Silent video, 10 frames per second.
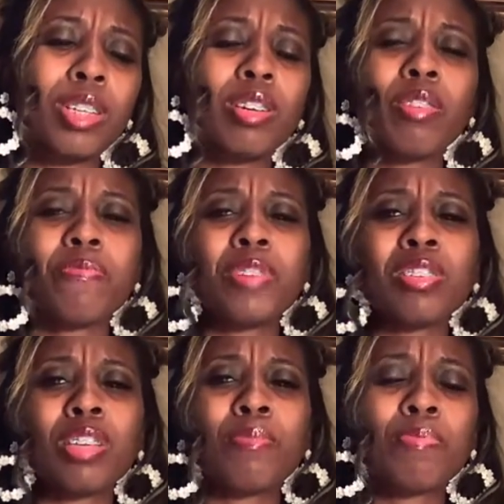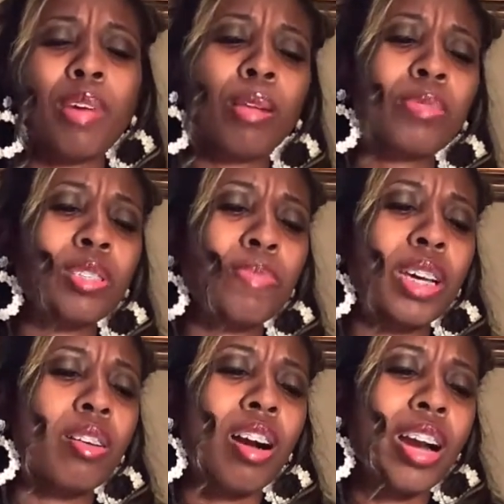I know her first name is probably
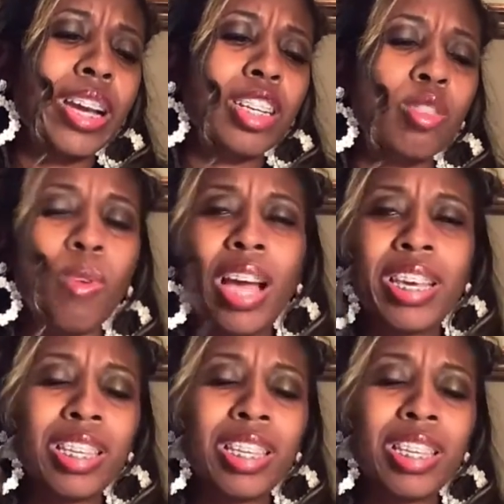spelled R H Y